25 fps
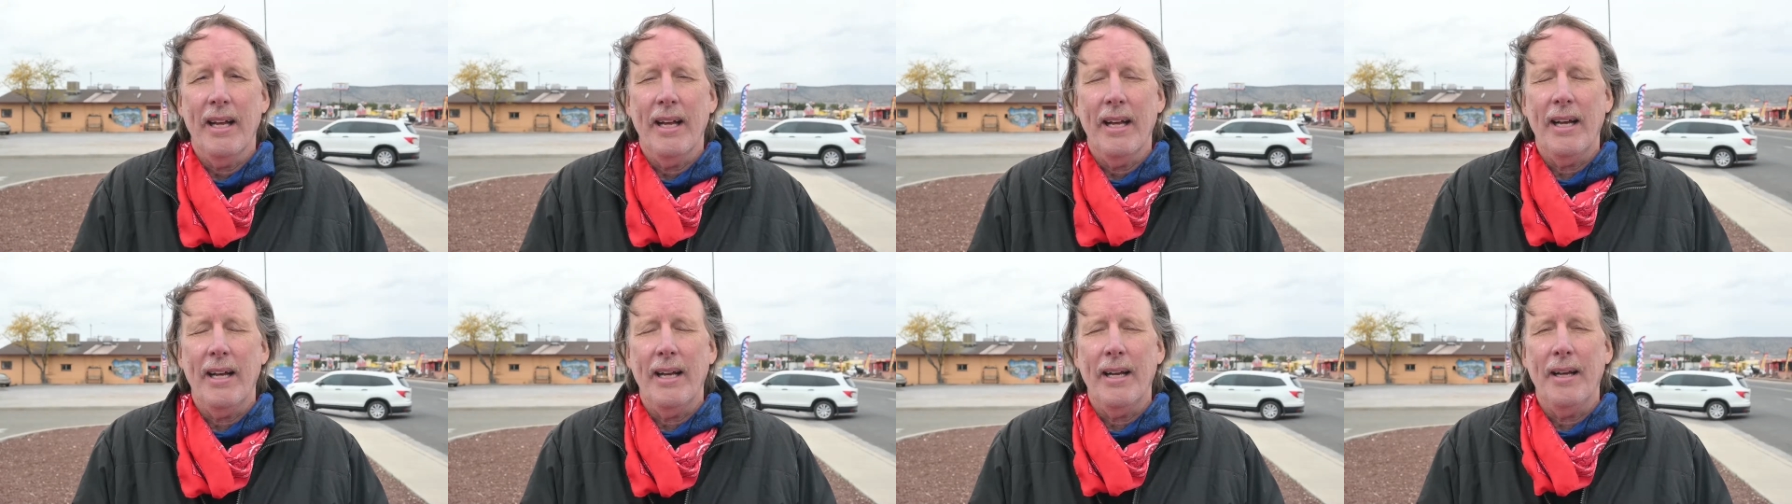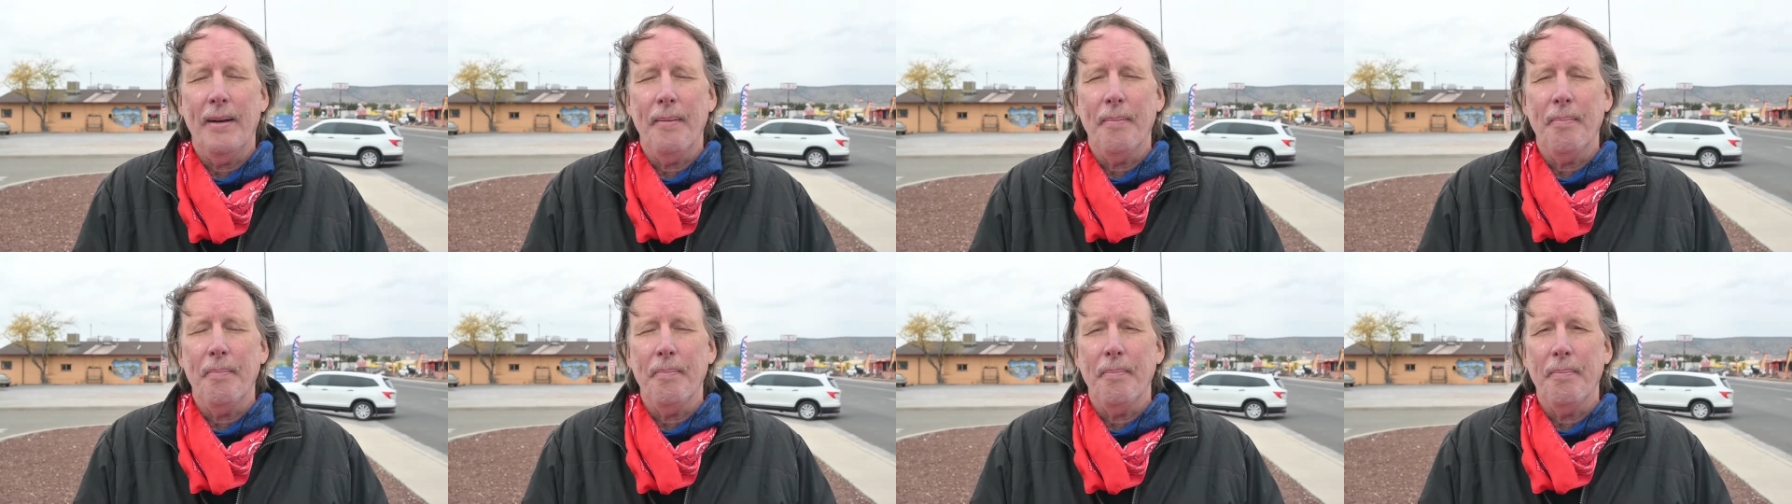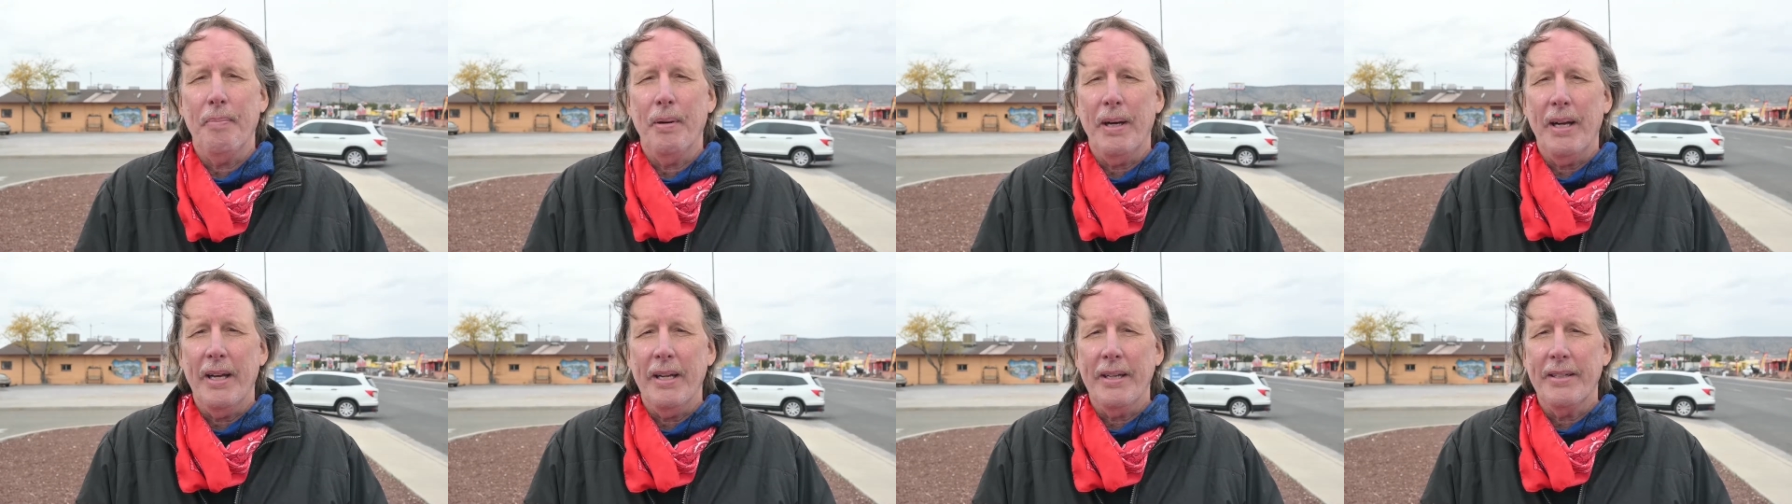Um,
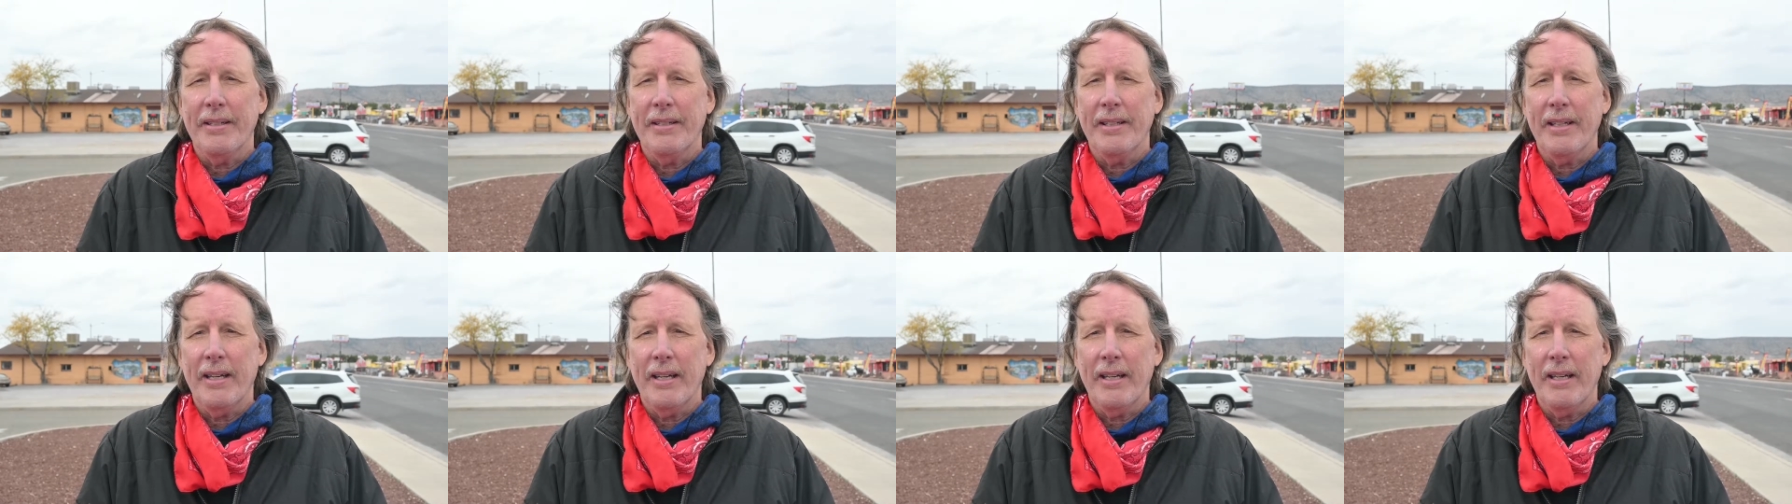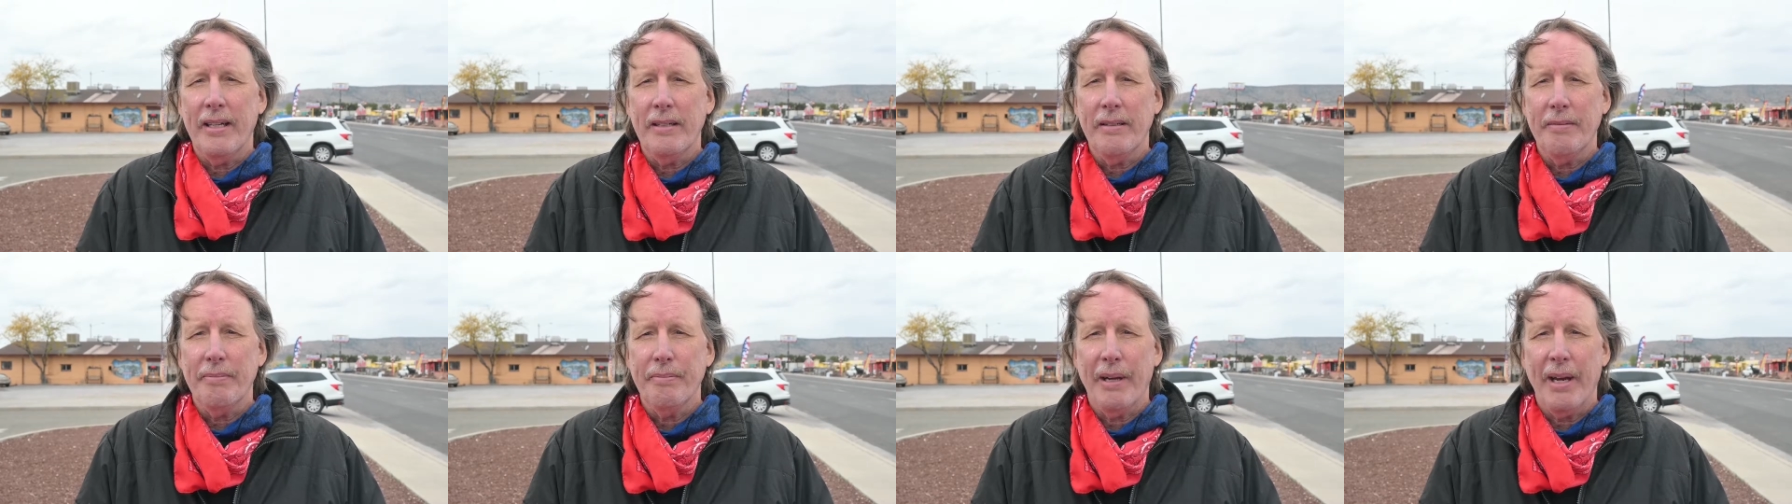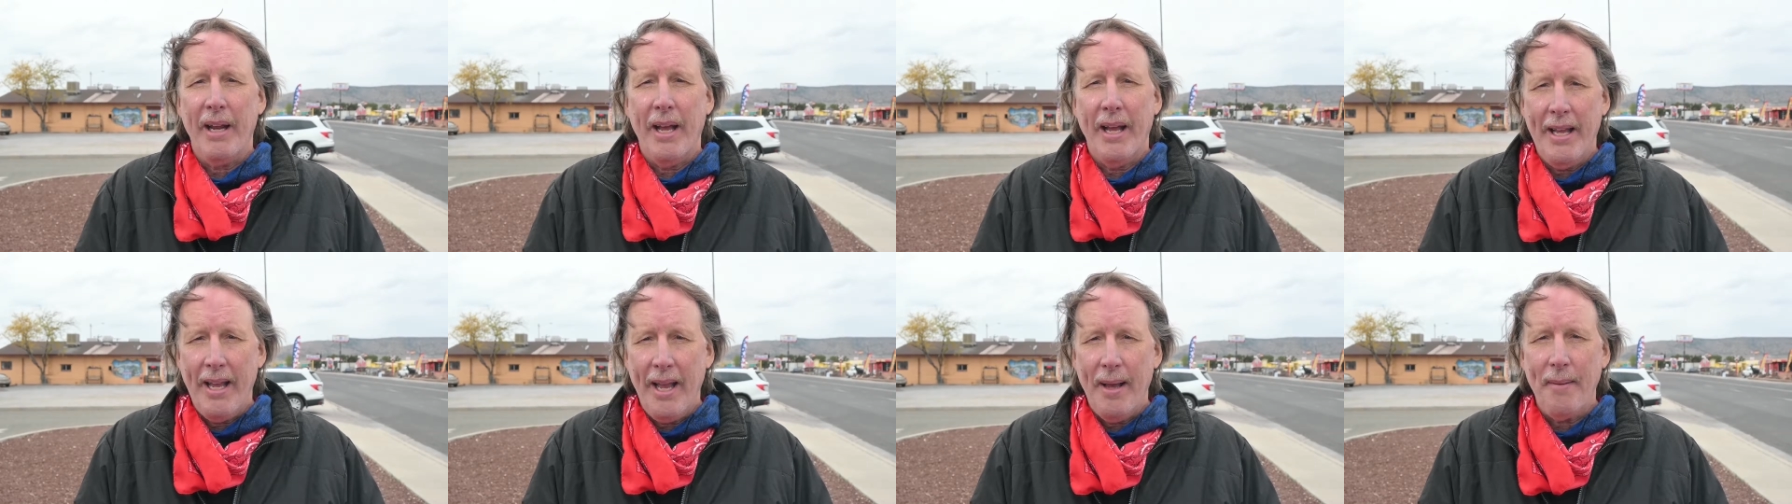but, uh,
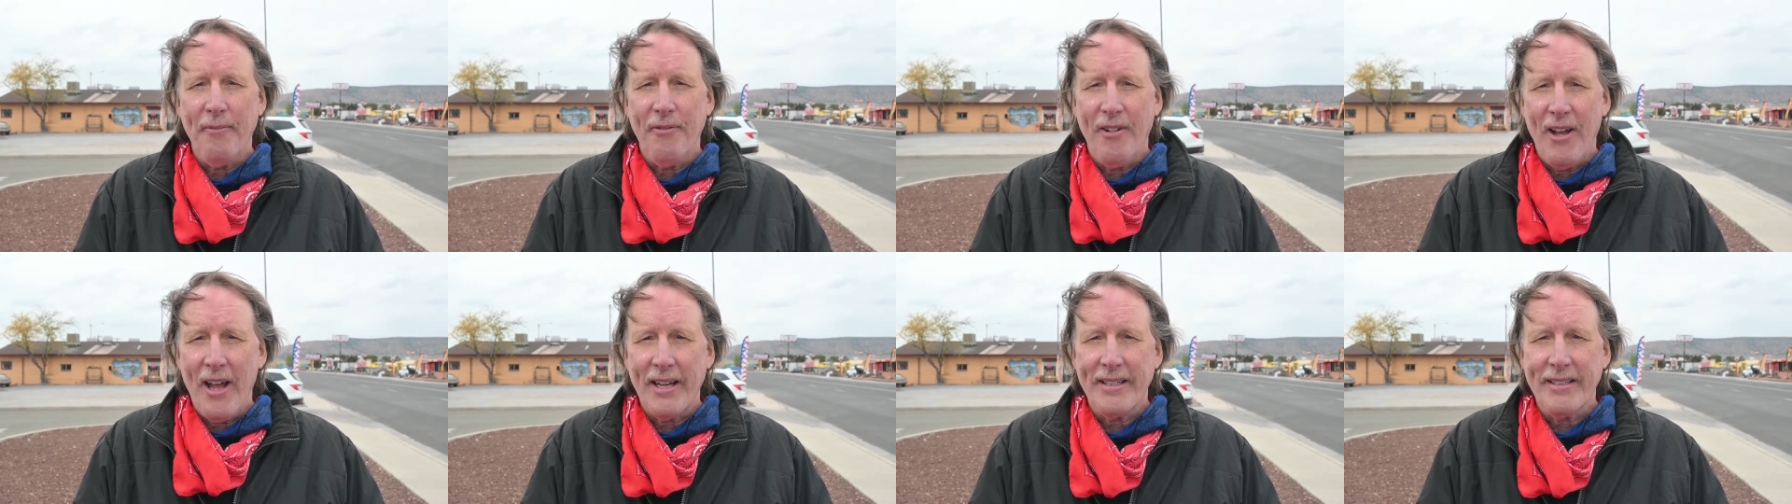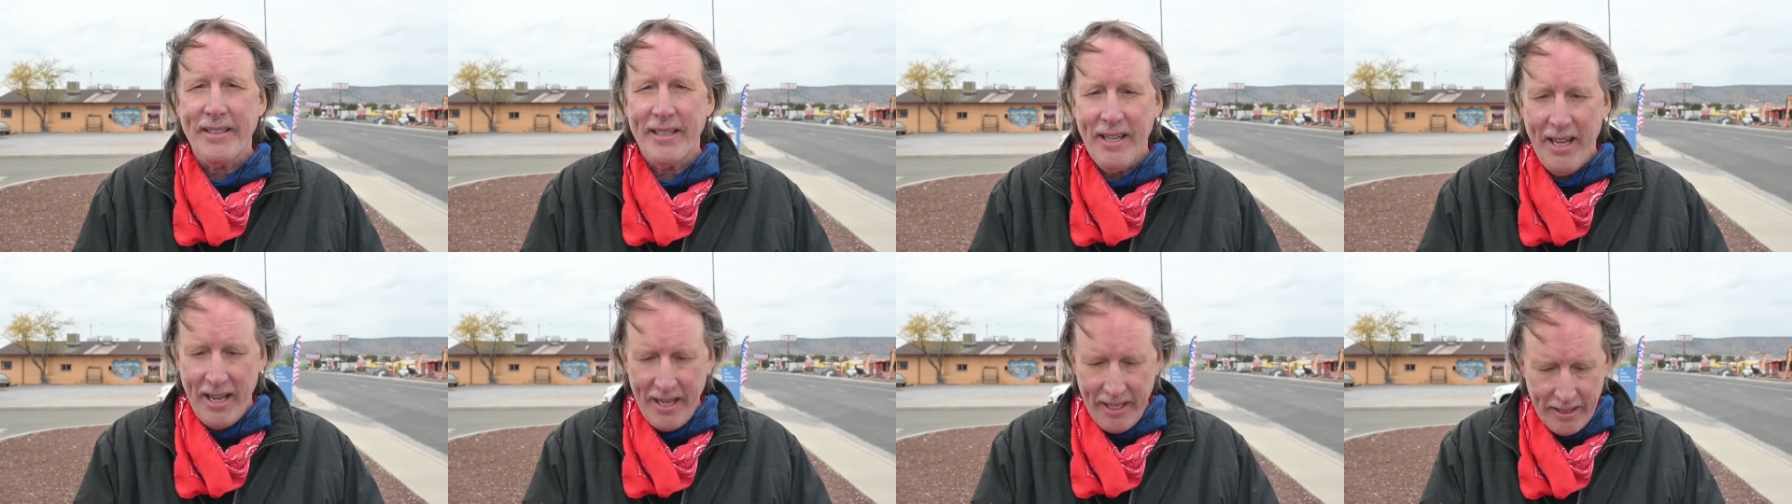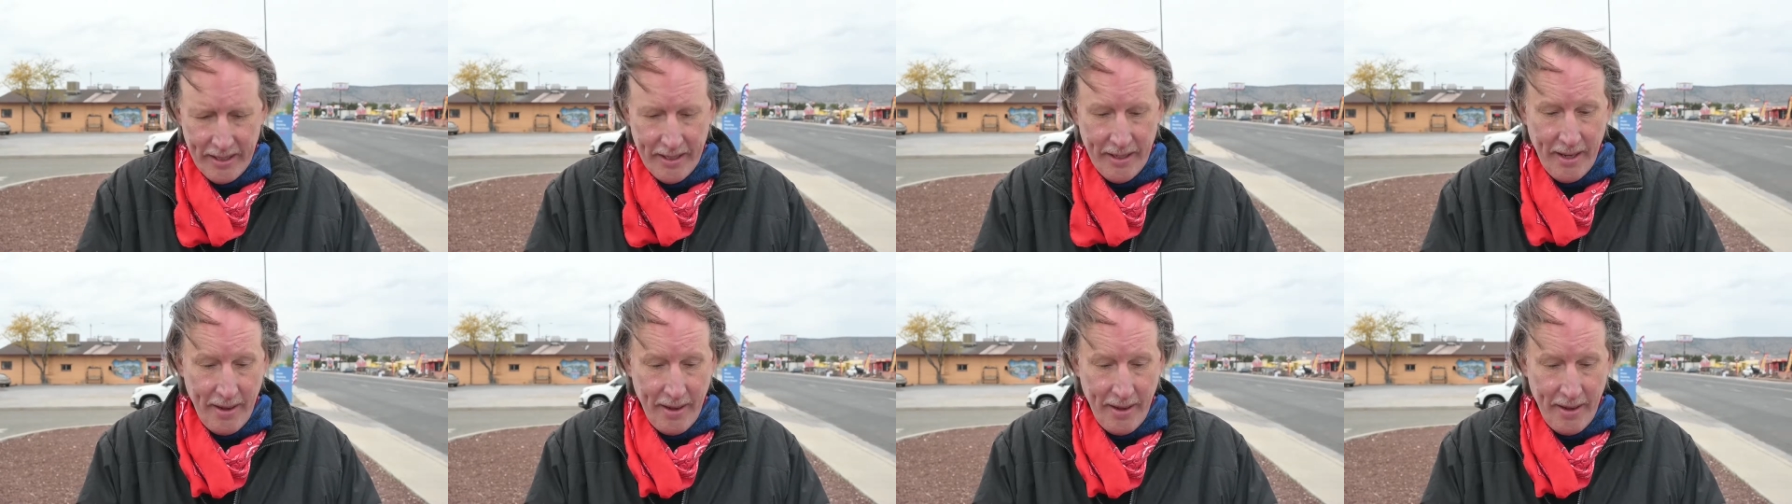but I am vaccinated